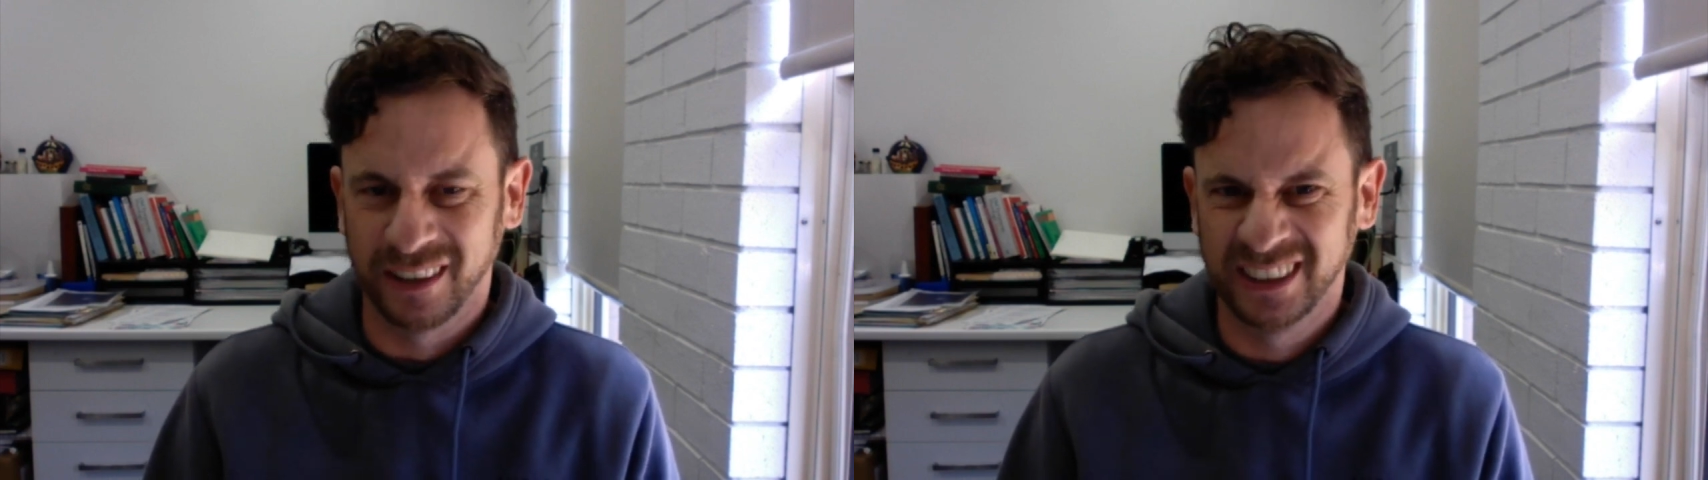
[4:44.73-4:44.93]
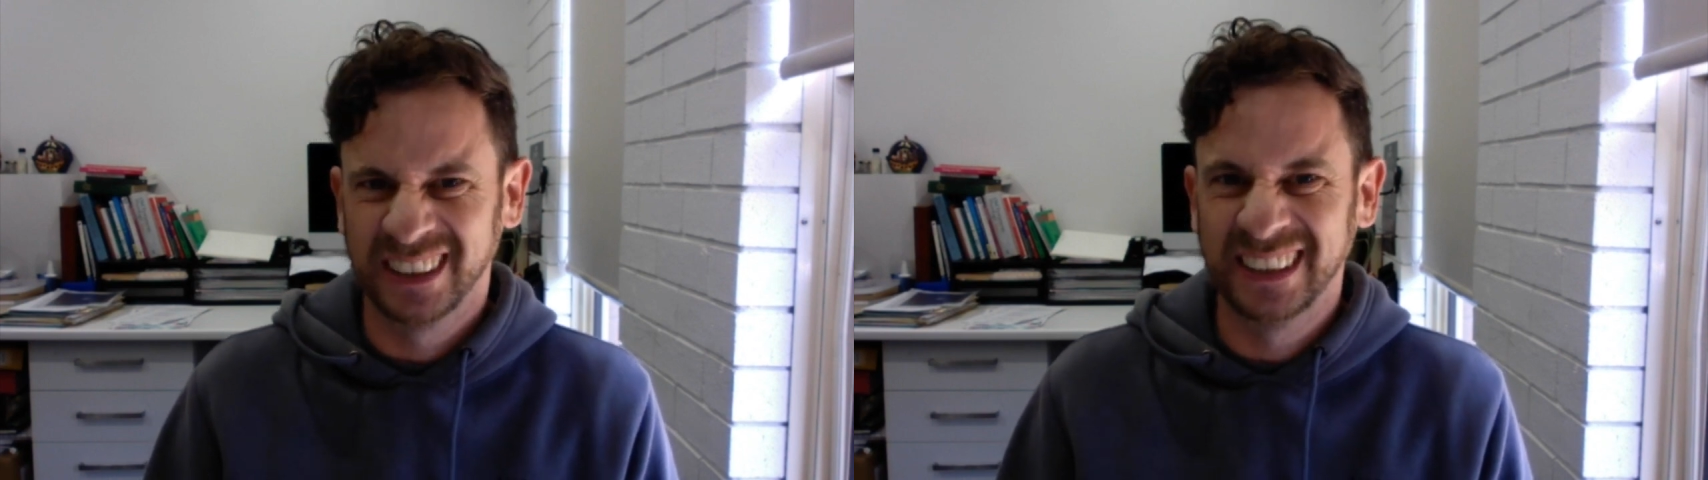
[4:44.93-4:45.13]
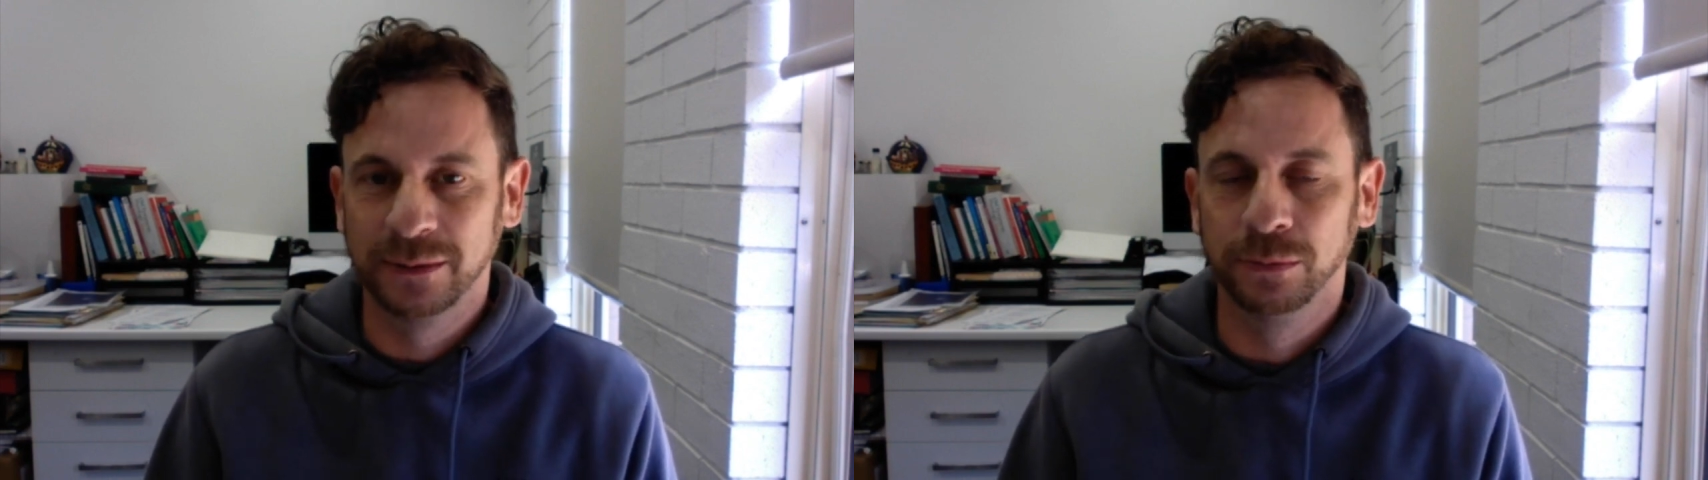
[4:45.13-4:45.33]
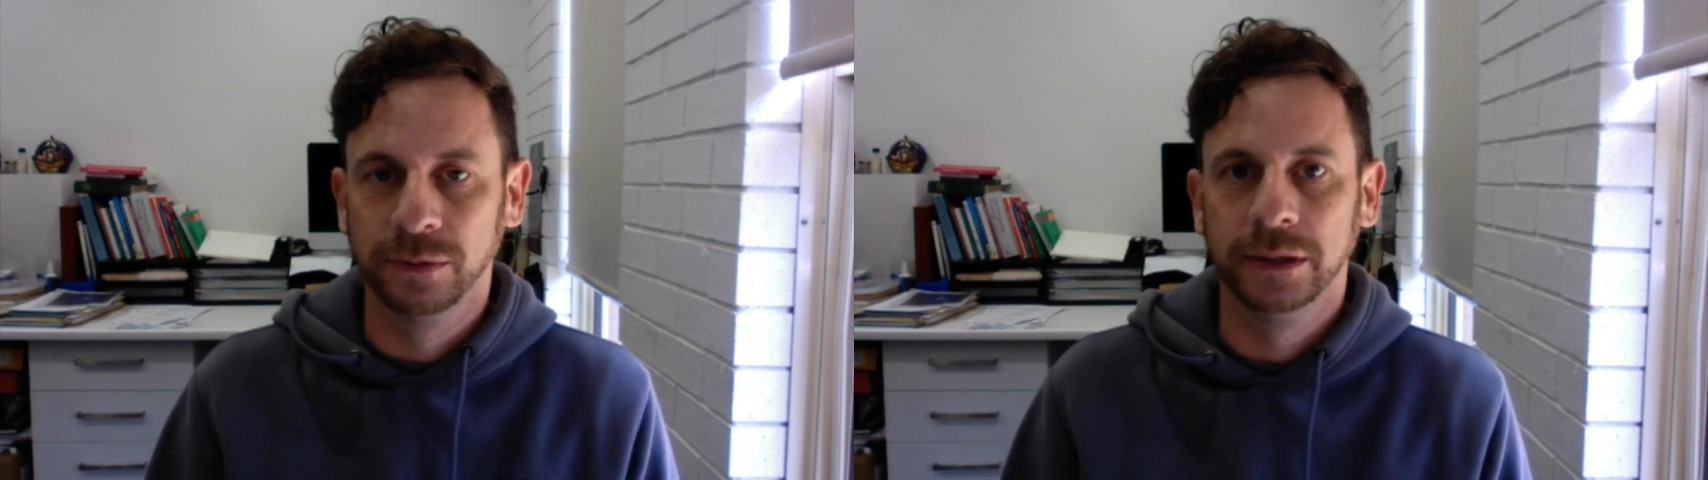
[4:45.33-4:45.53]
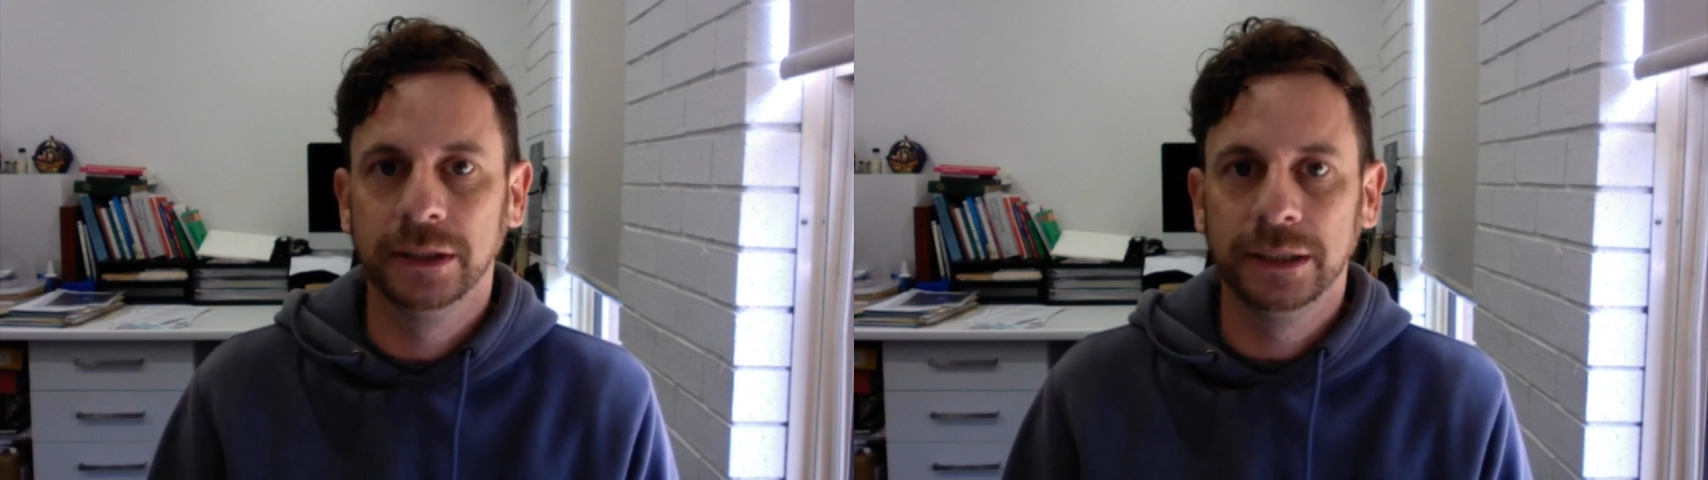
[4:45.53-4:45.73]
are just this
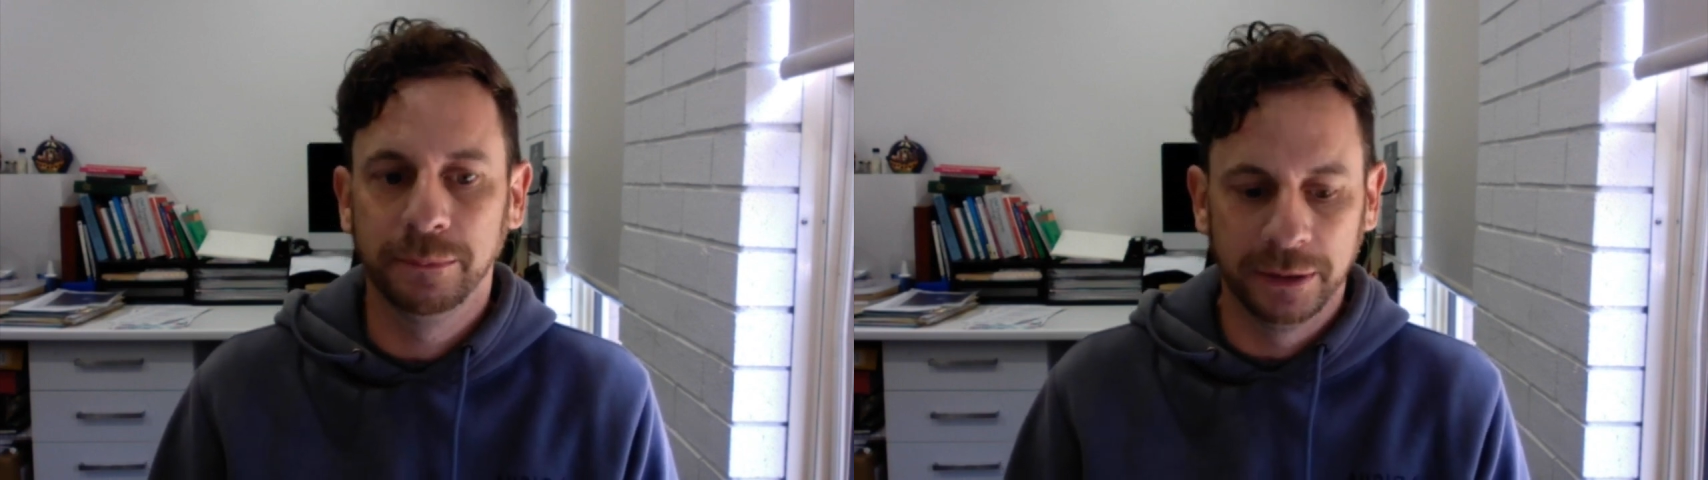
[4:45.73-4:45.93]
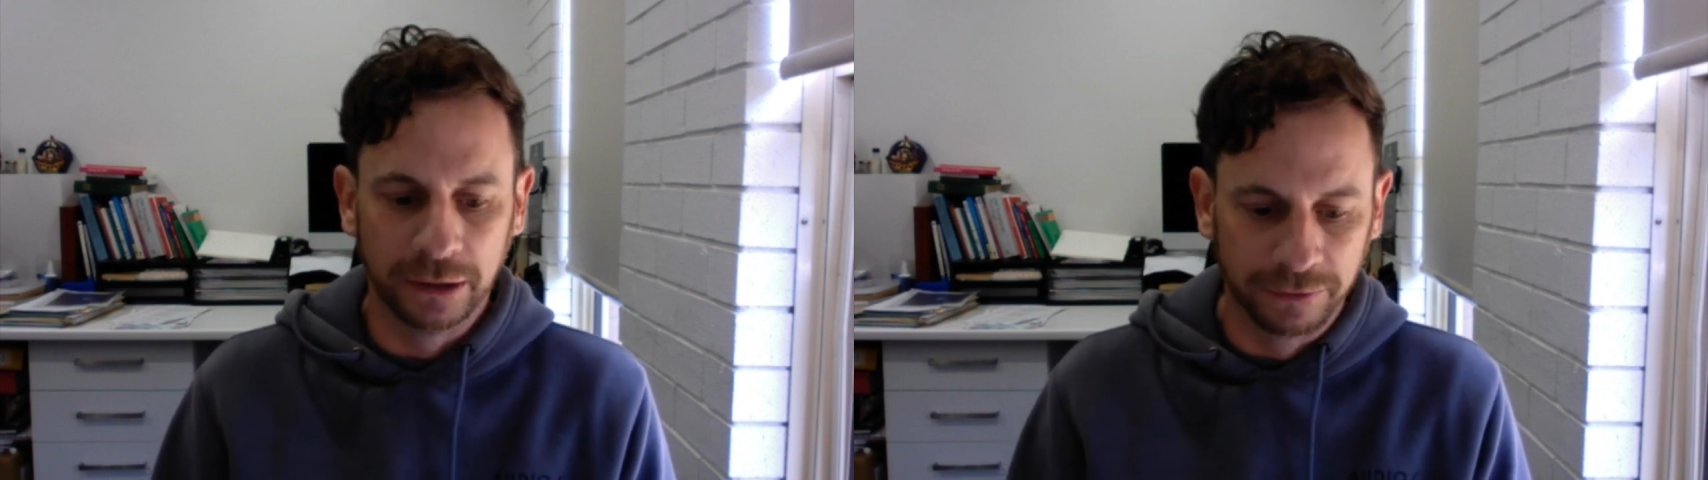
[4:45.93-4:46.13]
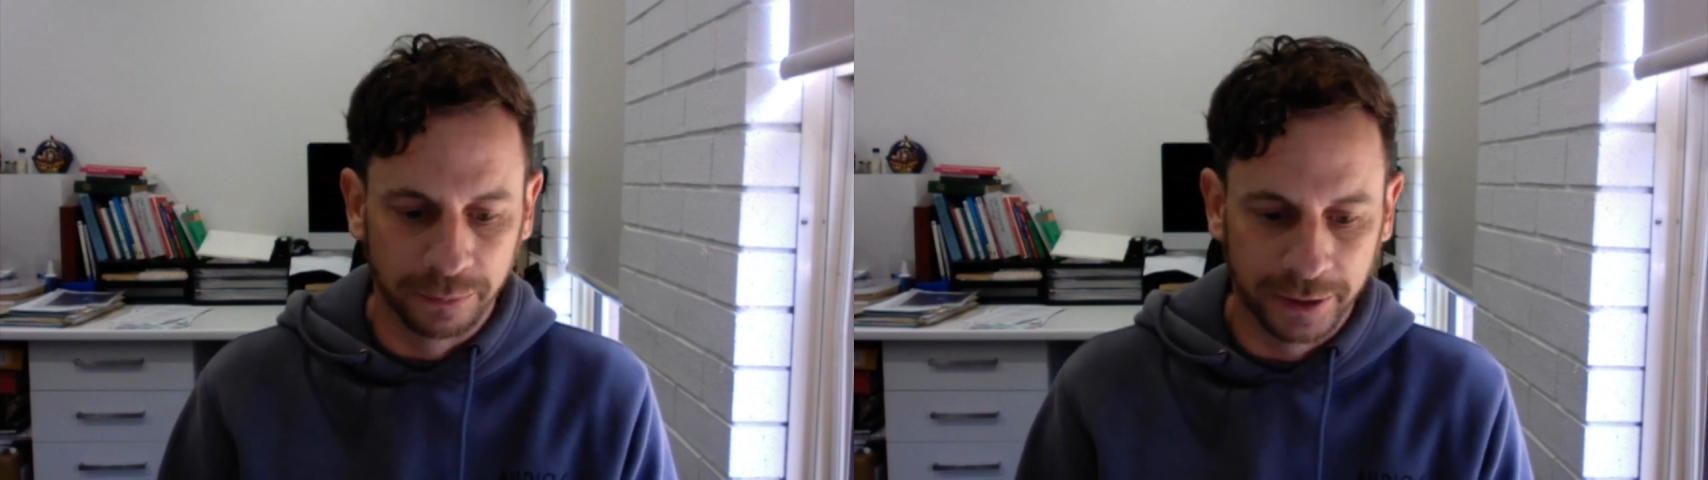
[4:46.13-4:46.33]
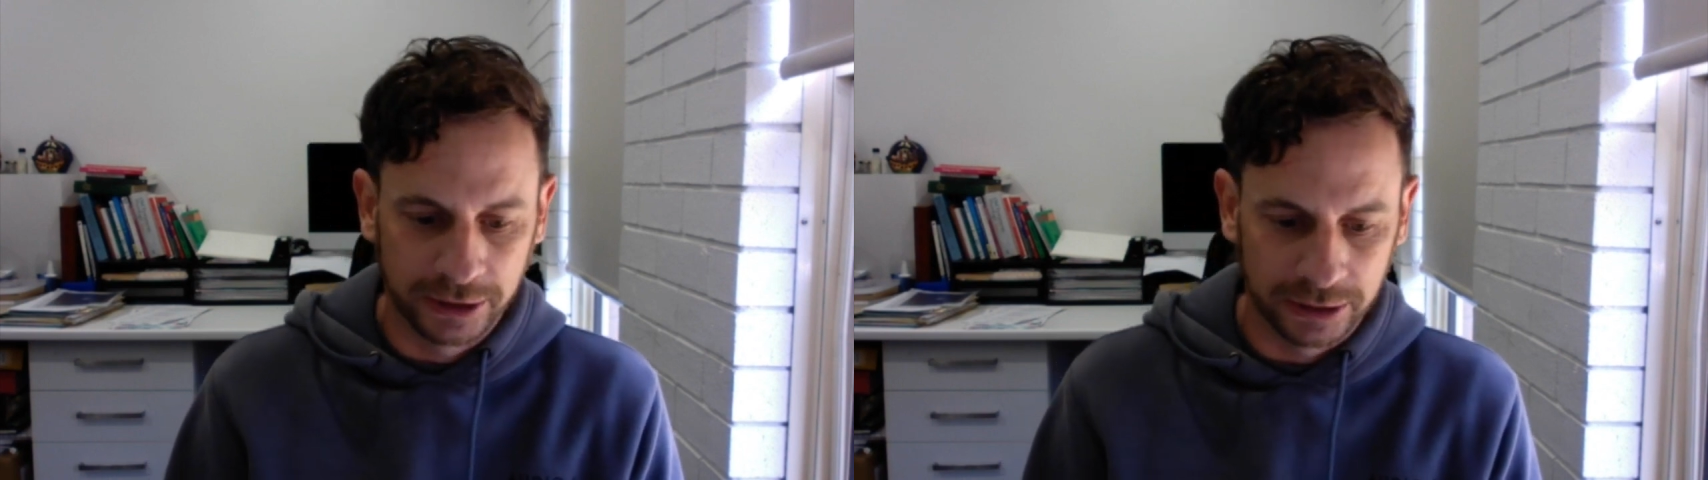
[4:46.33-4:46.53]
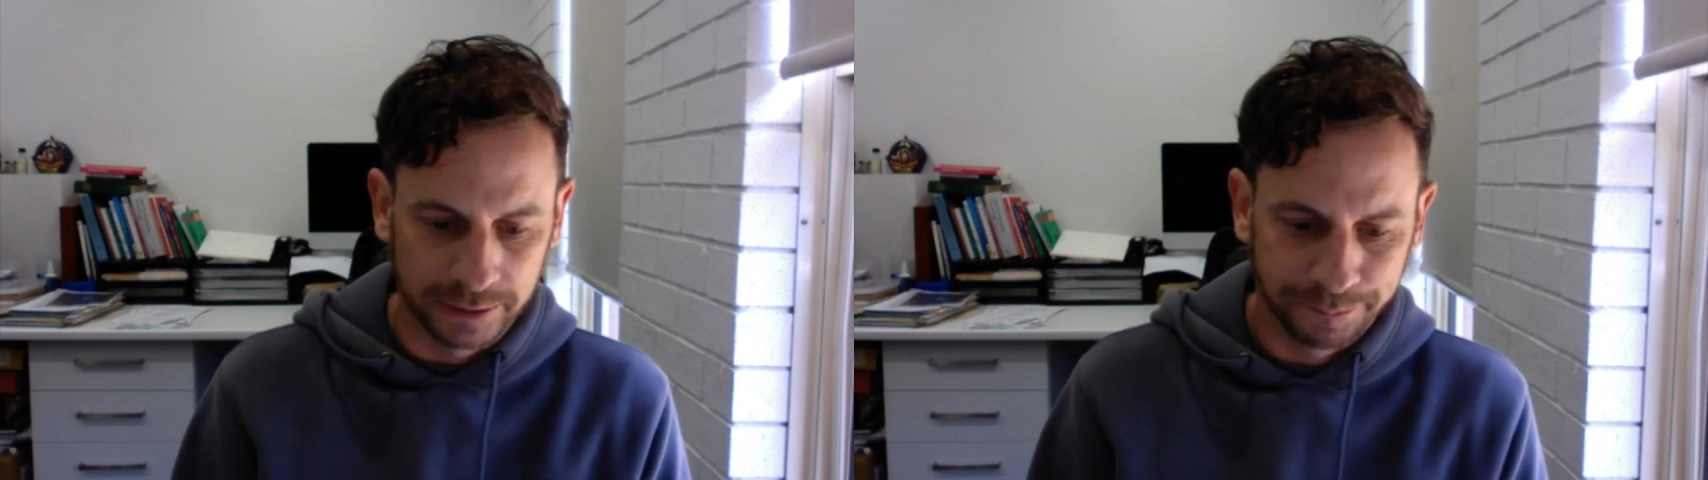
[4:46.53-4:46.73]
really beautiful
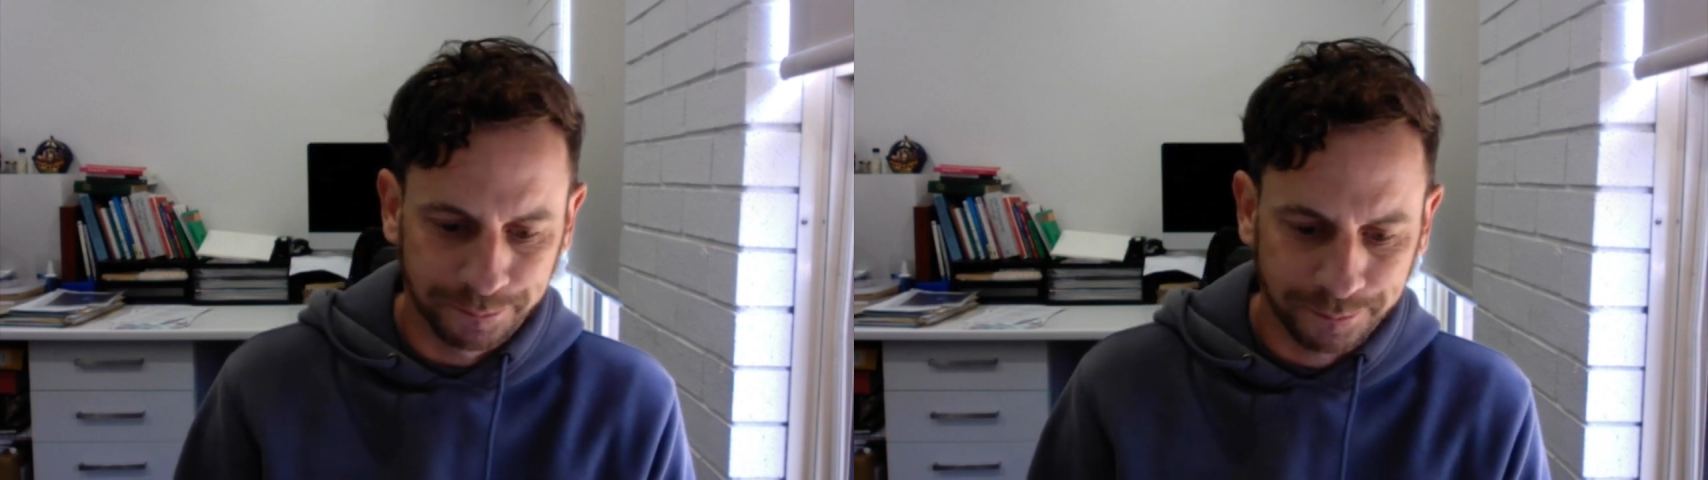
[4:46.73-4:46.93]
picture.